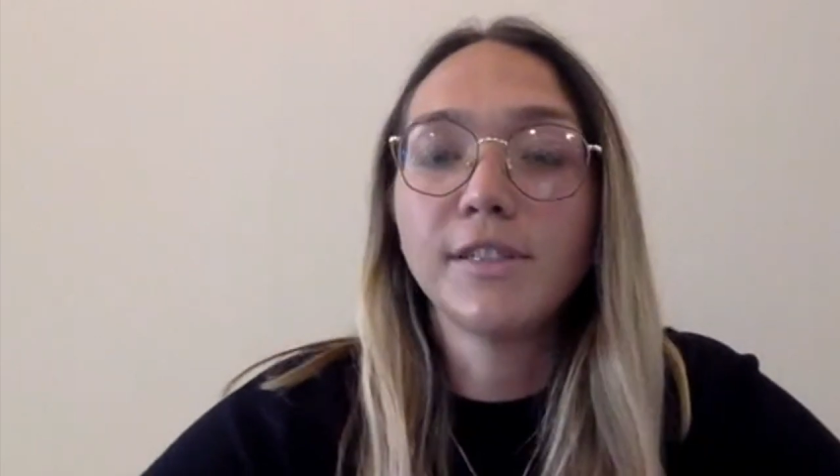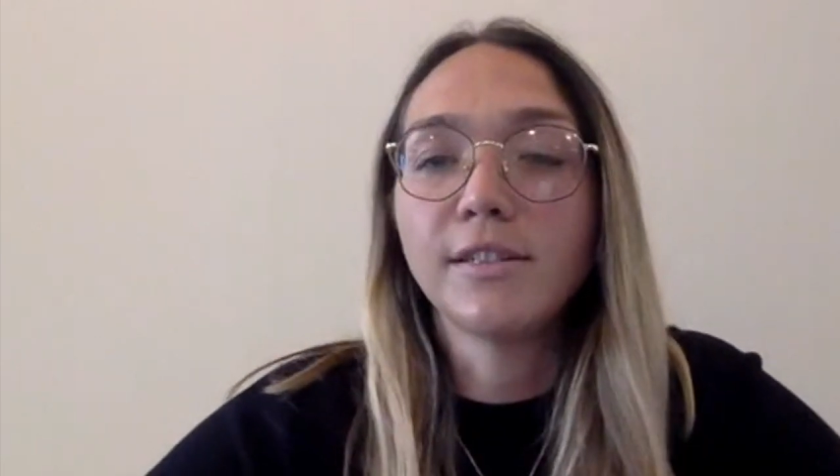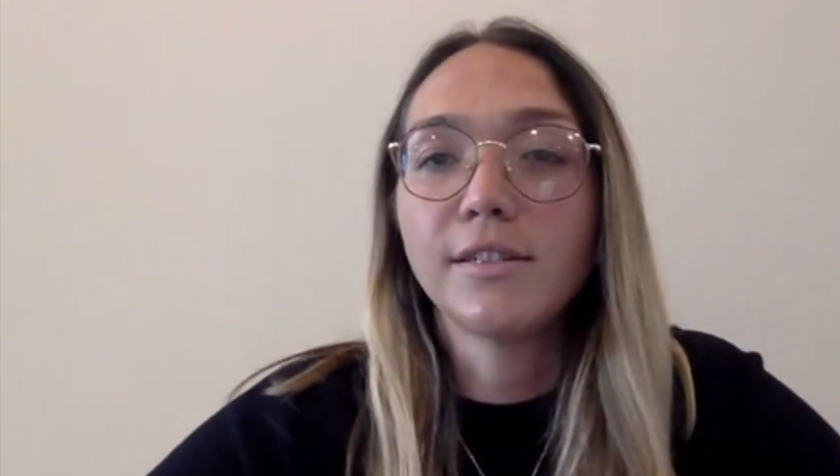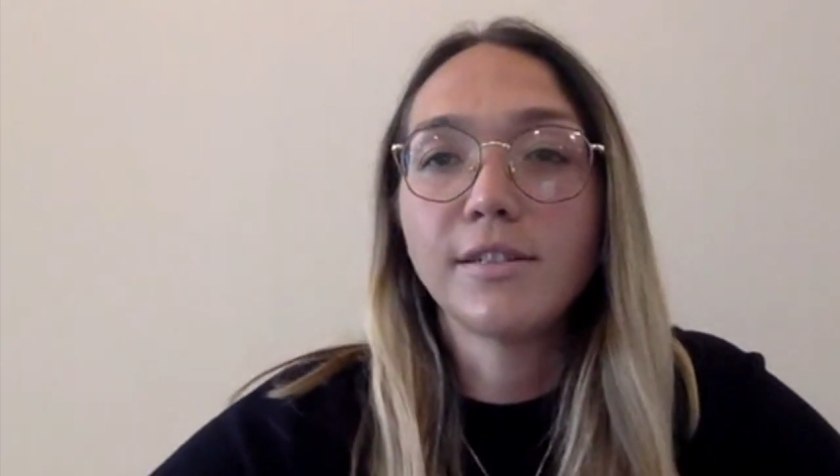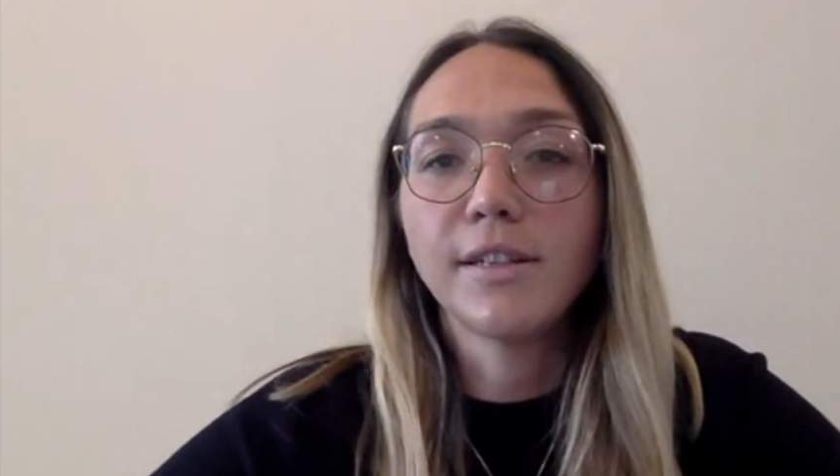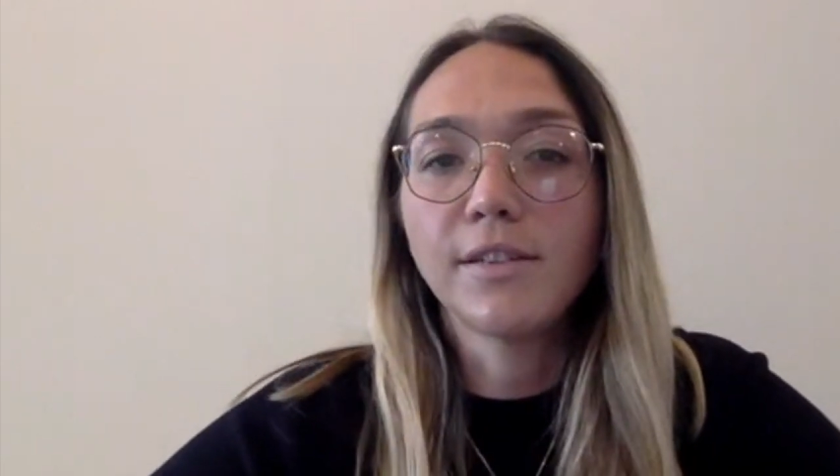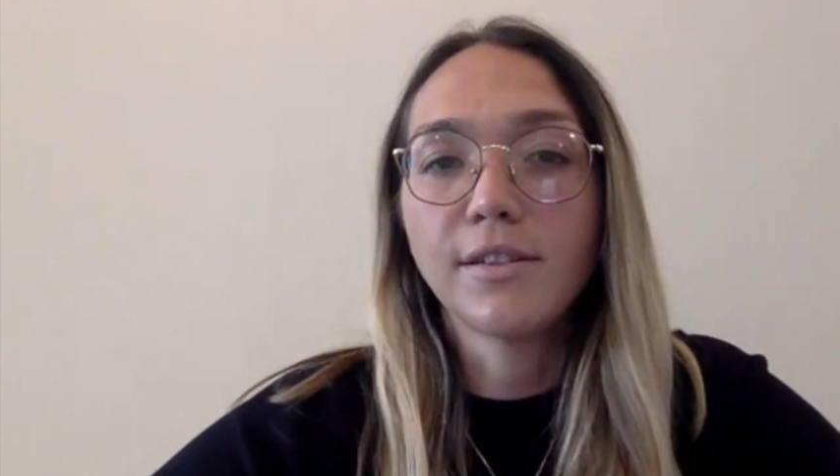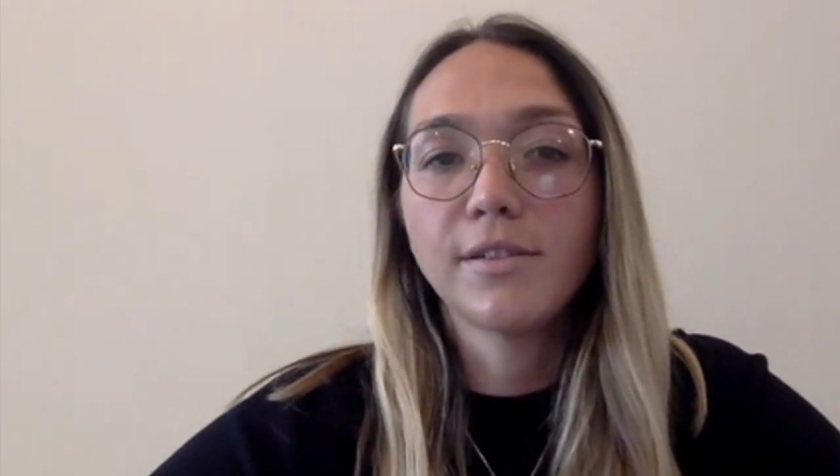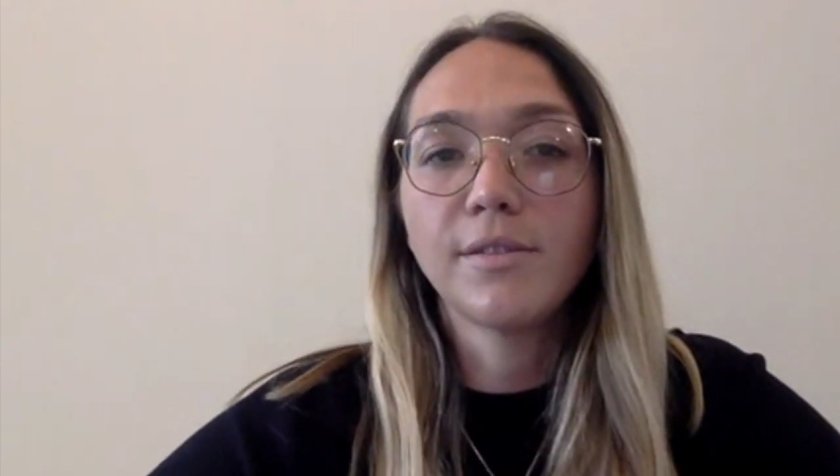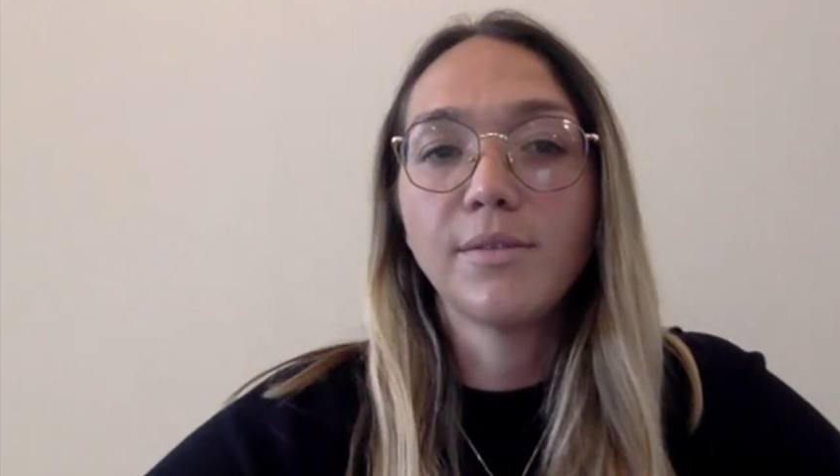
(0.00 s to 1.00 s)

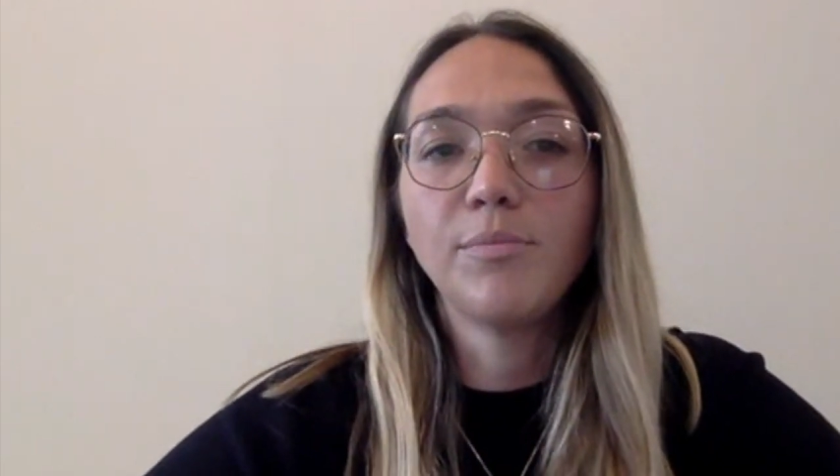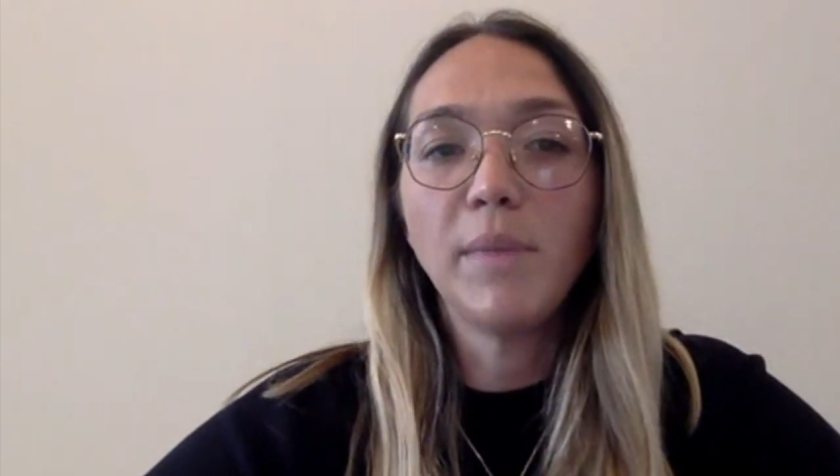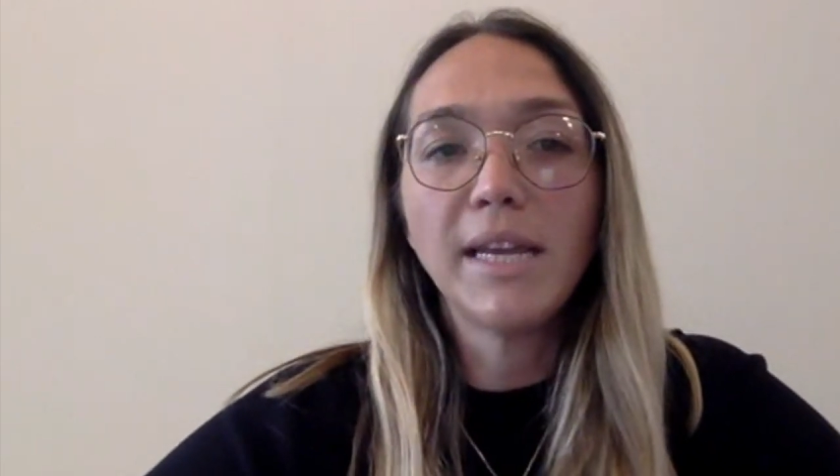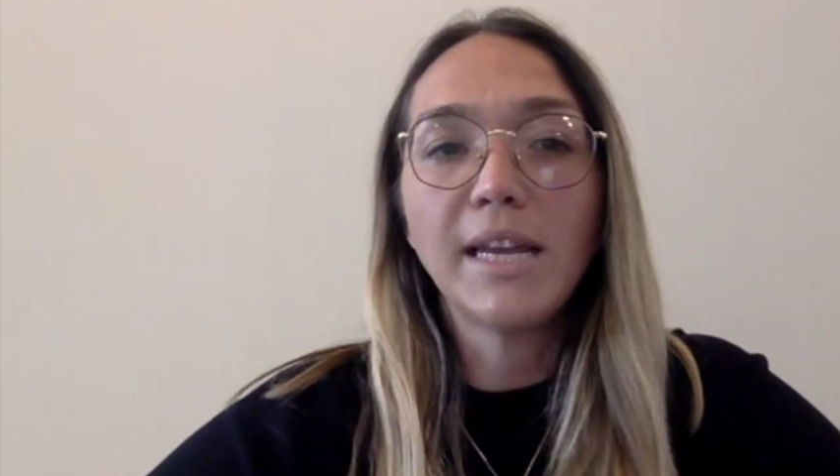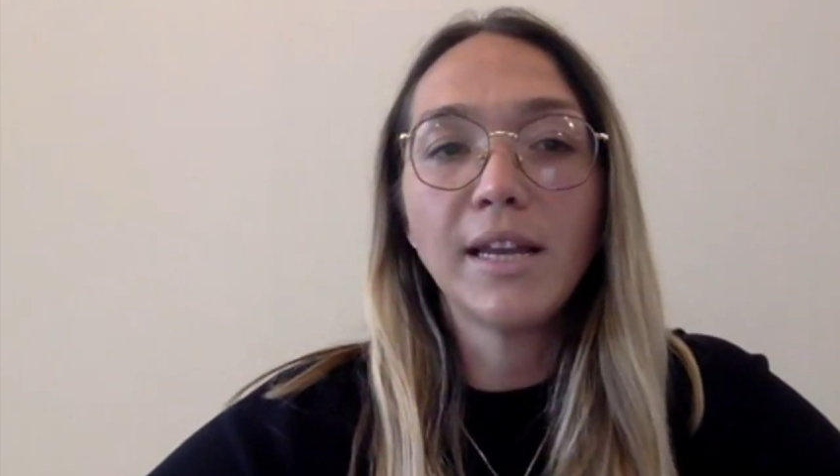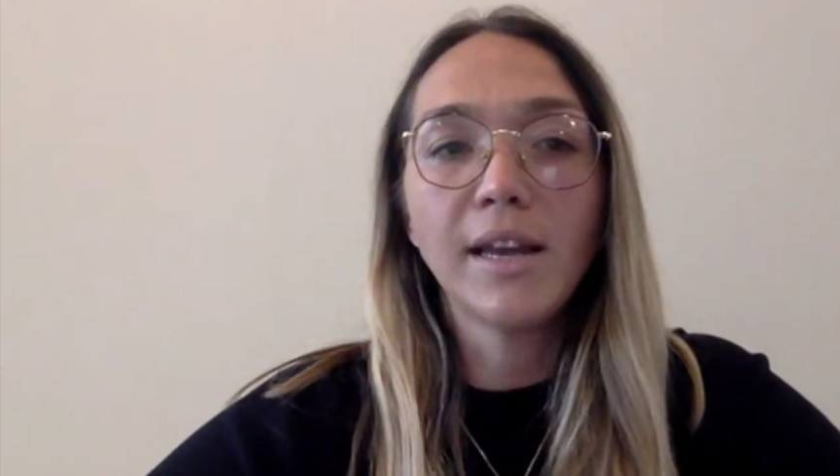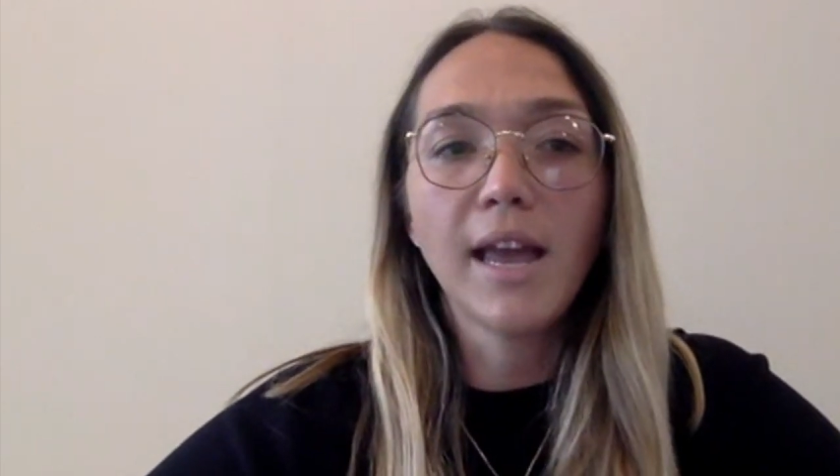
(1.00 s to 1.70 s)
it's making